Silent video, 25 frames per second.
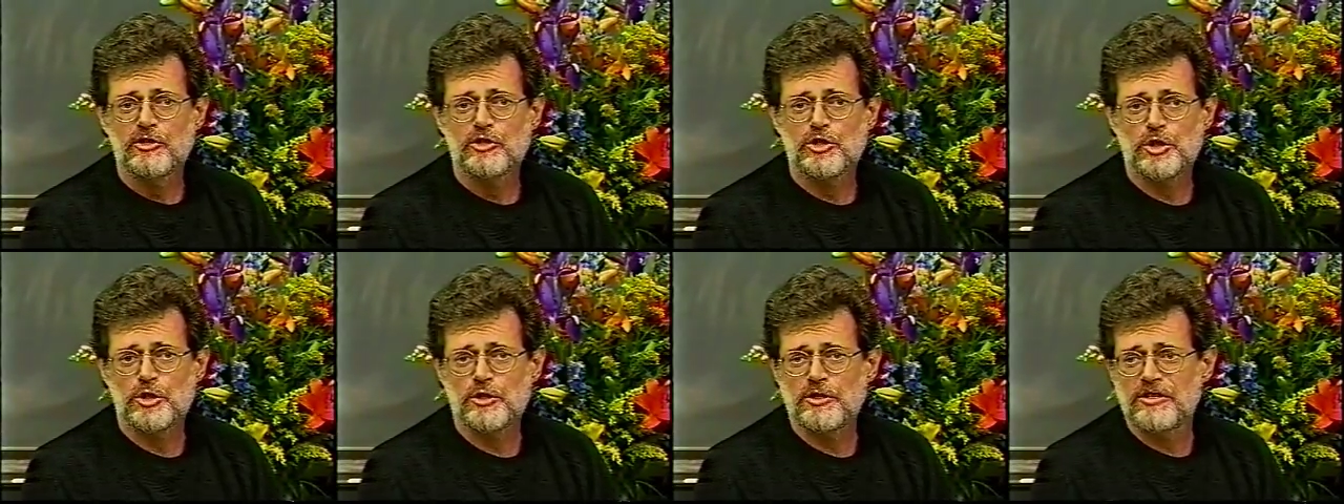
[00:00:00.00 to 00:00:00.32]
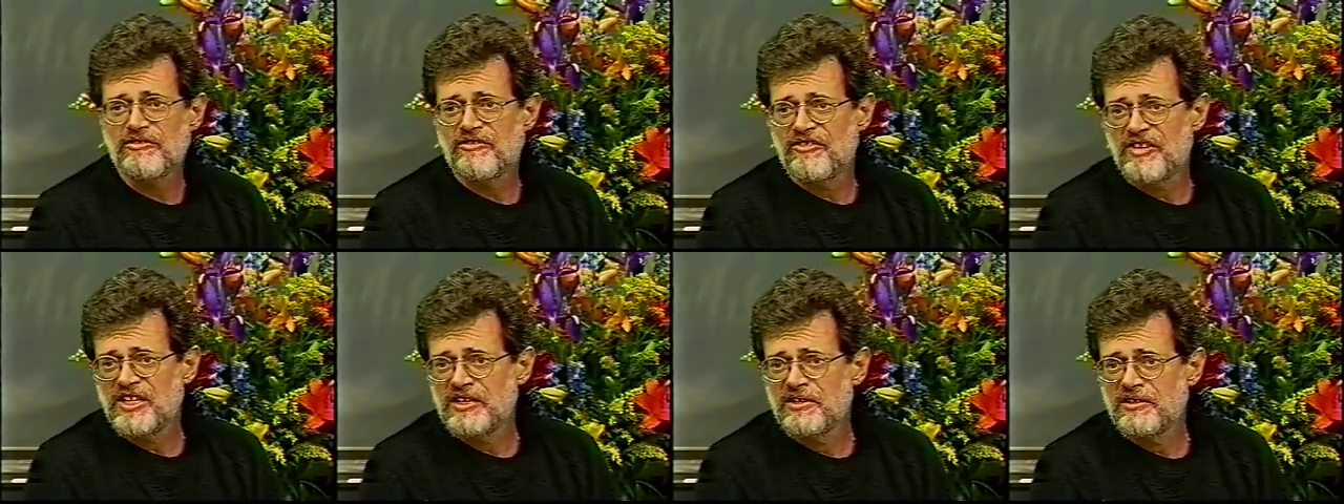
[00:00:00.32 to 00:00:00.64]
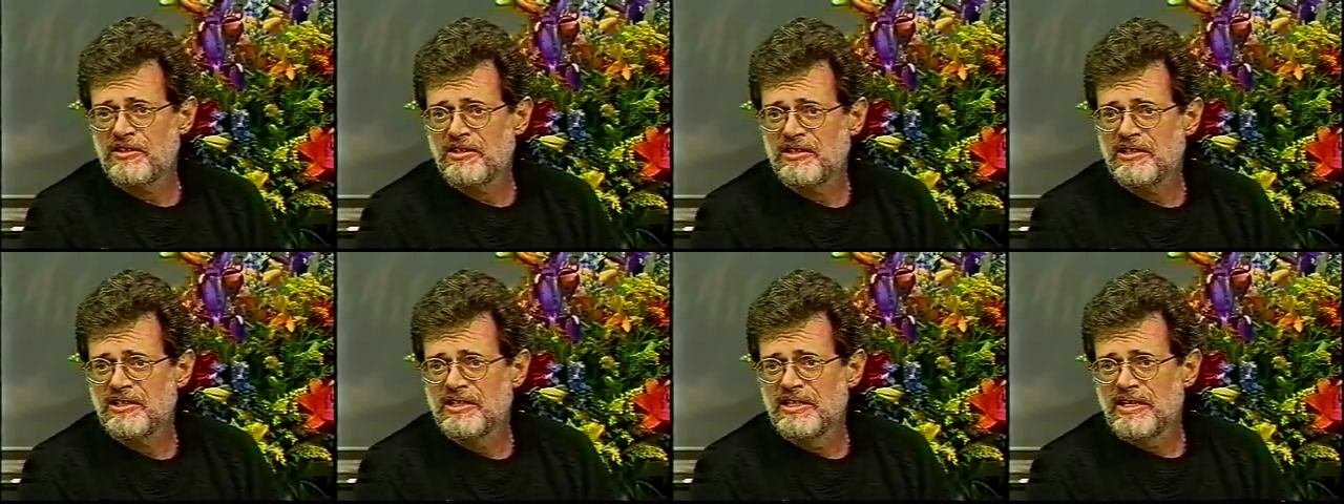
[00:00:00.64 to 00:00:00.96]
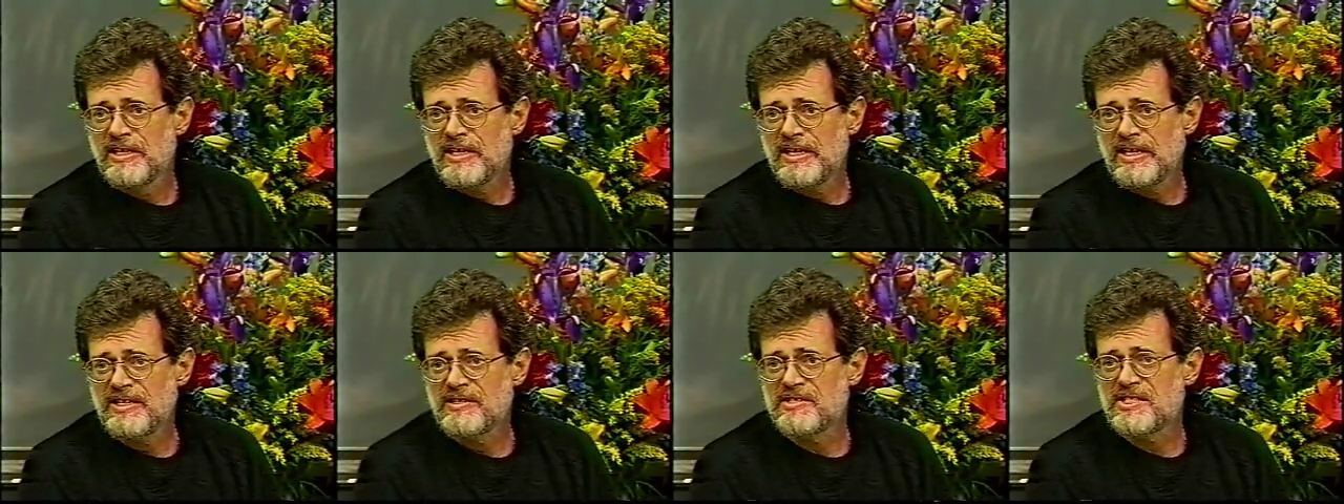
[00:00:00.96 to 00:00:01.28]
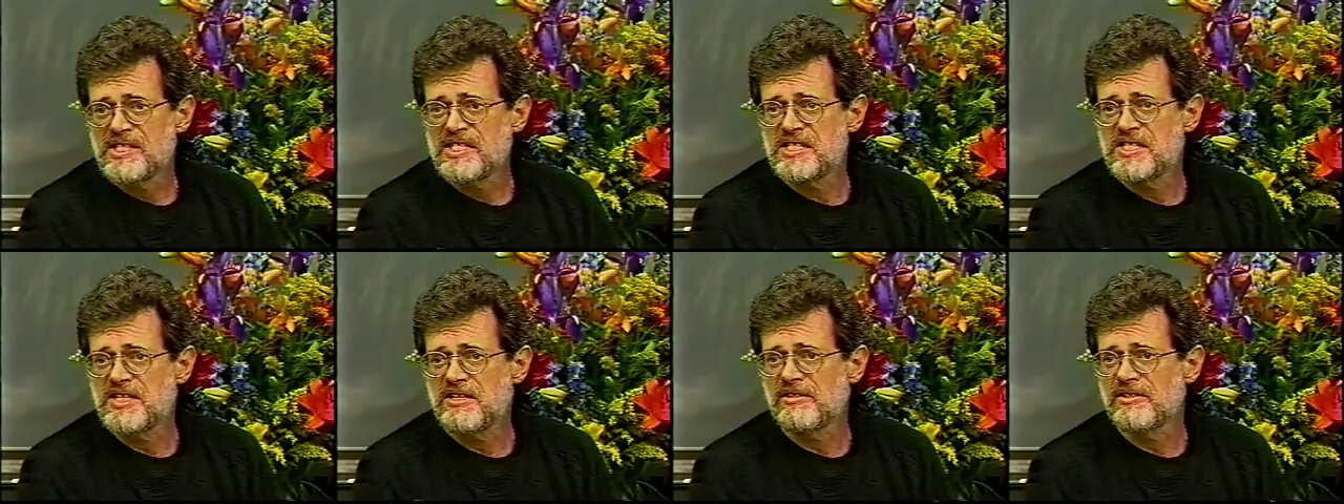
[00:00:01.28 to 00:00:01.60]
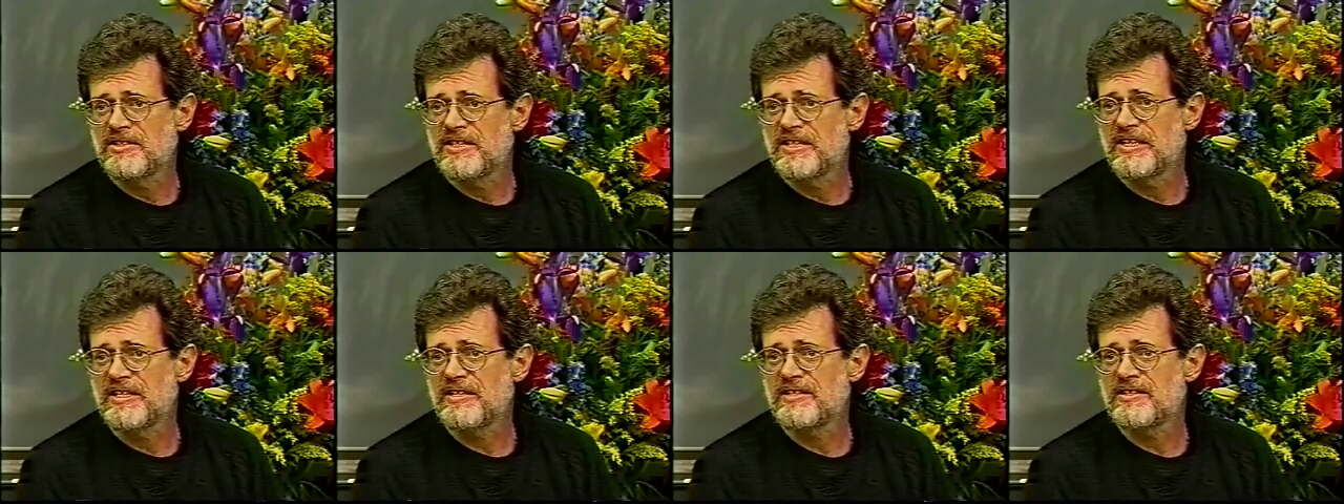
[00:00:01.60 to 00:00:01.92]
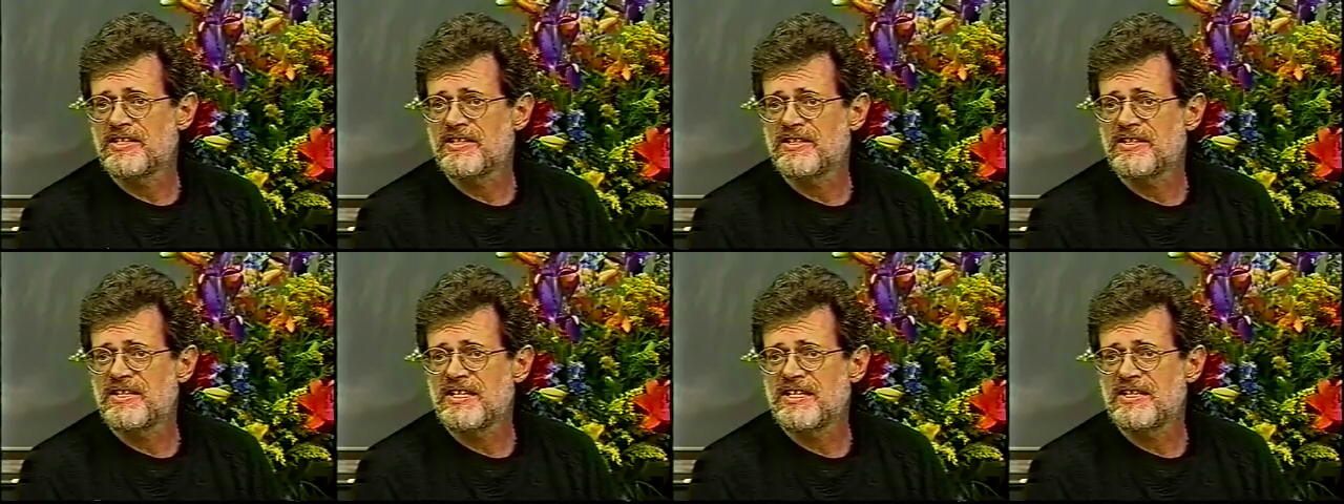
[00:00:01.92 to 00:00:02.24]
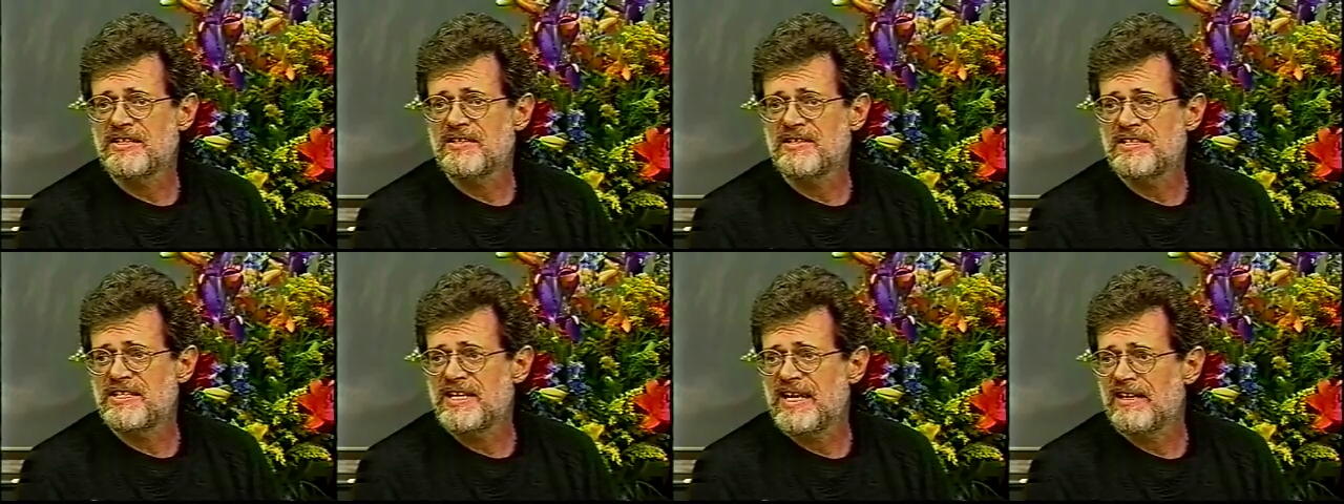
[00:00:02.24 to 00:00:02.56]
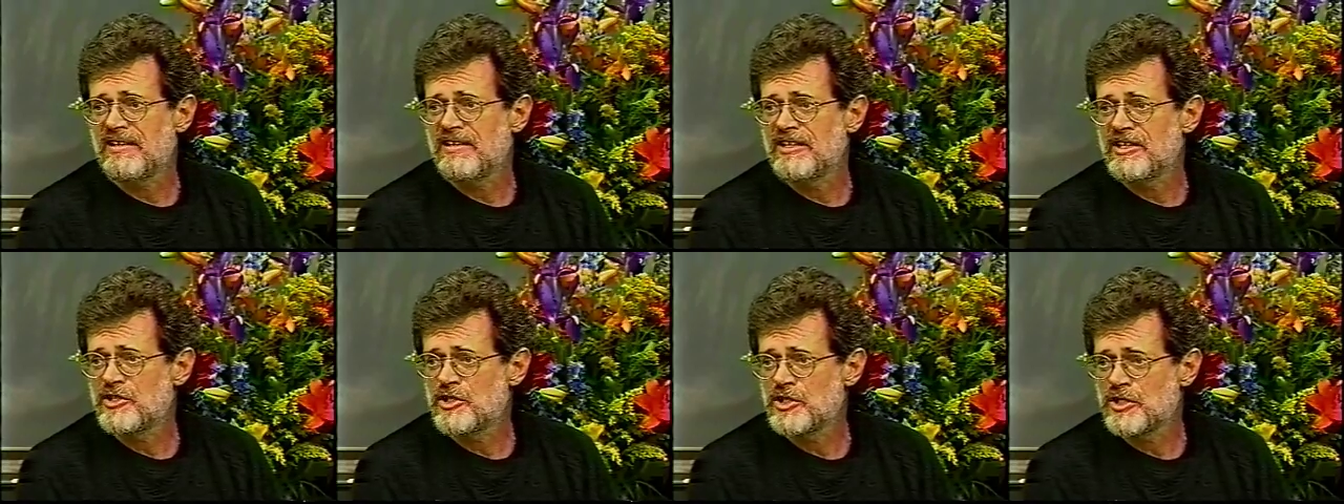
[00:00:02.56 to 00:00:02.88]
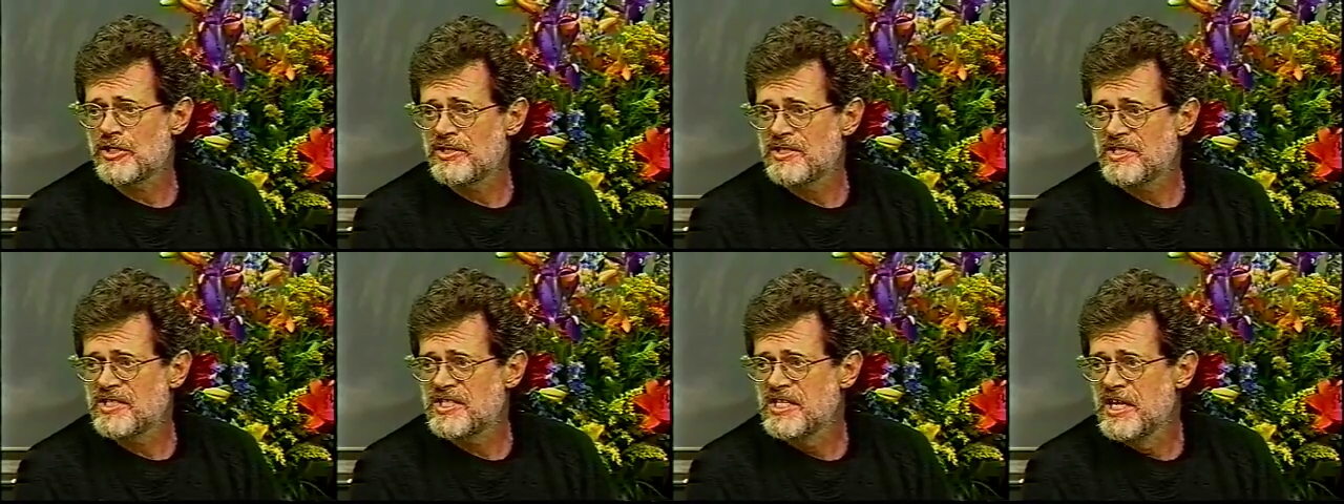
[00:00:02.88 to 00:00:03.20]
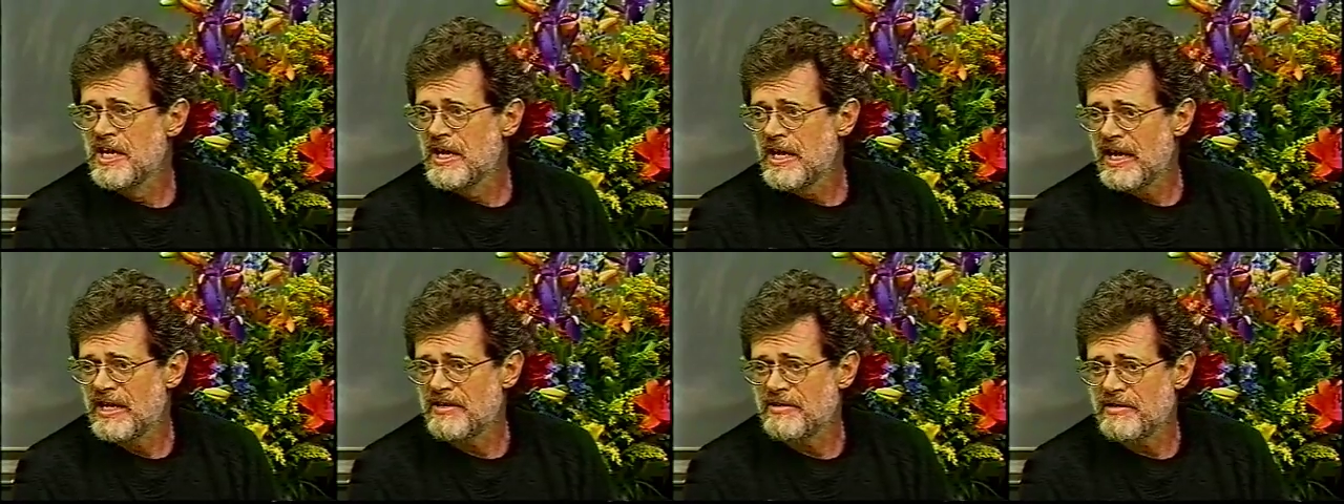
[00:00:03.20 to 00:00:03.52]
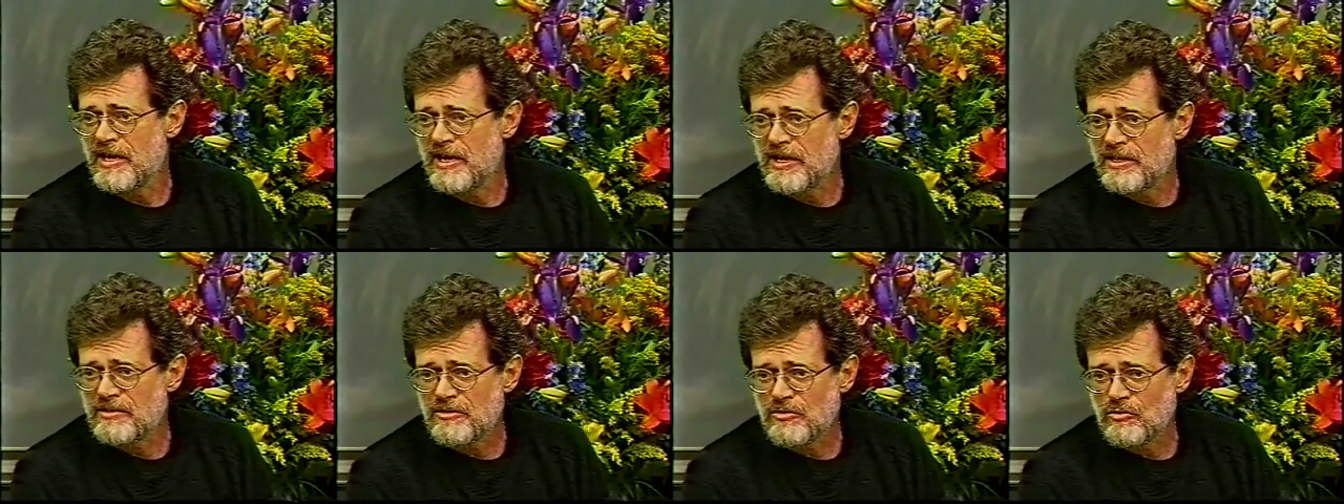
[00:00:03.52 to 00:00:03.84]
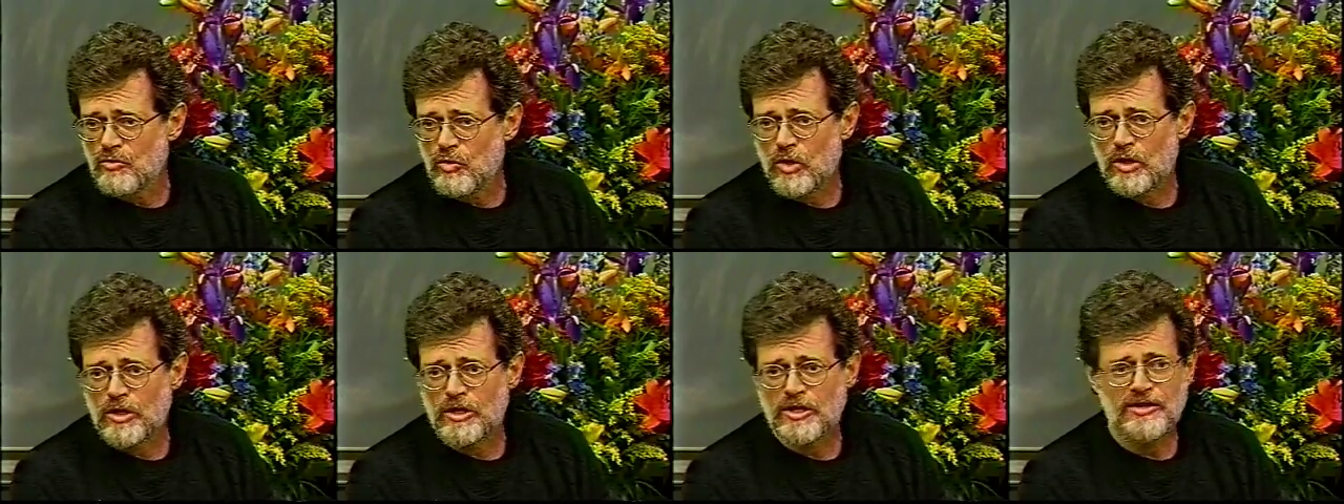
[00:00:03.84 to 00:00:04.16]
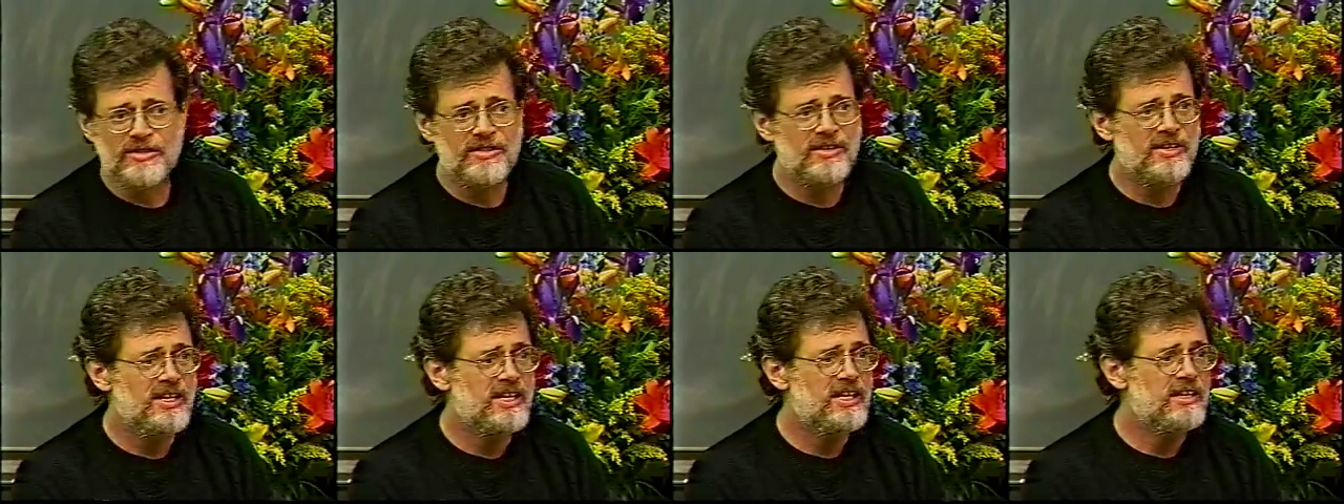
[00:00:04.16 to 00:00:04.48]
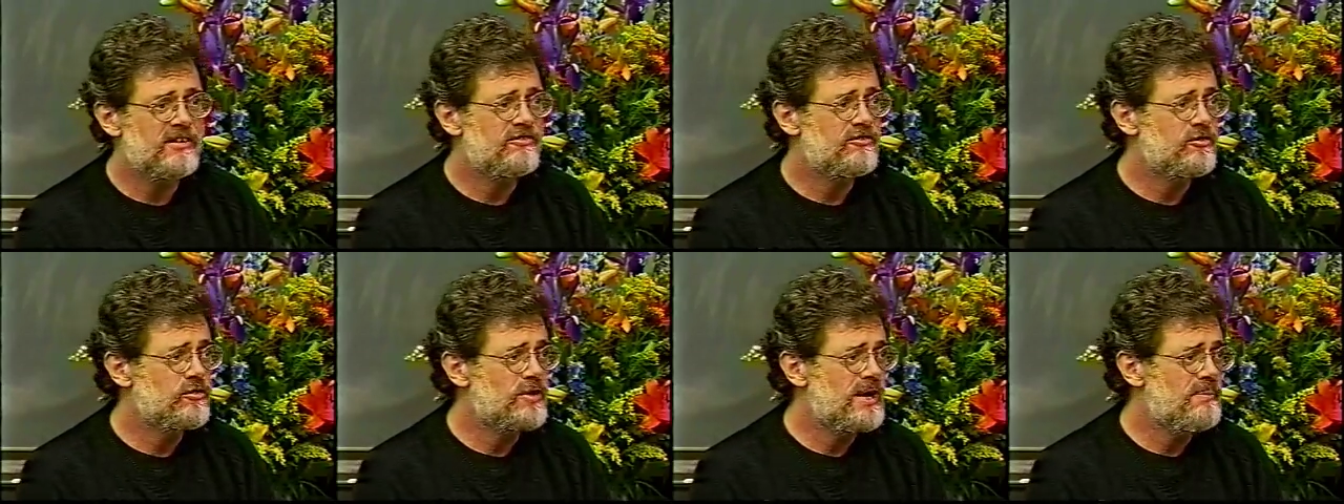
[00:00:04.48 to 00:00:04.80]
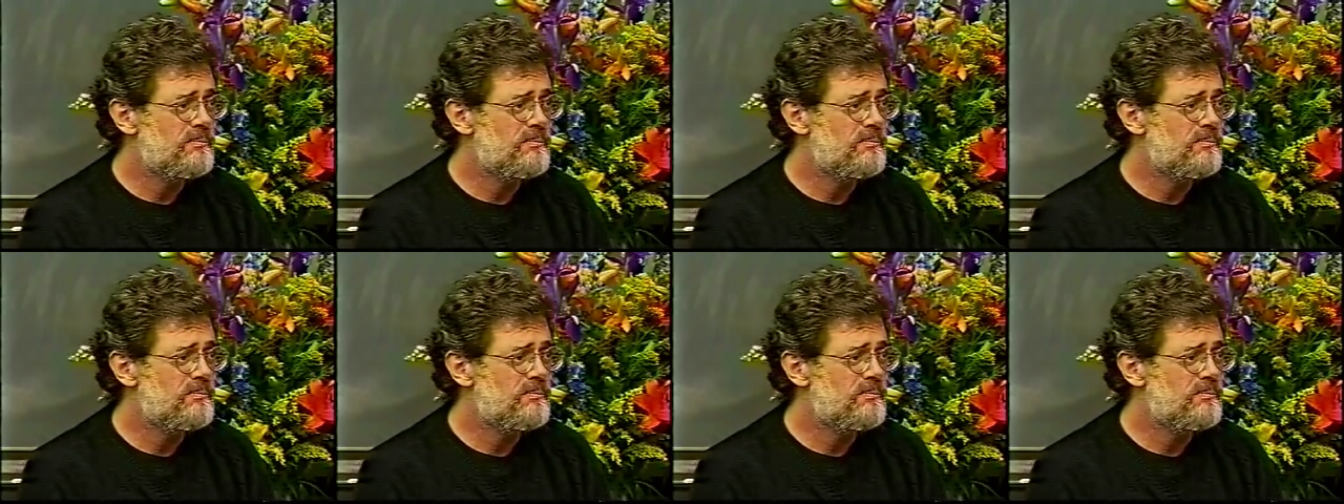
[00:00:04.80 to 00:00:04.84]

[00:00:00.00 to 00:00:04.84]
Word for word: trivial, insulting to the intelligence, and unworthy of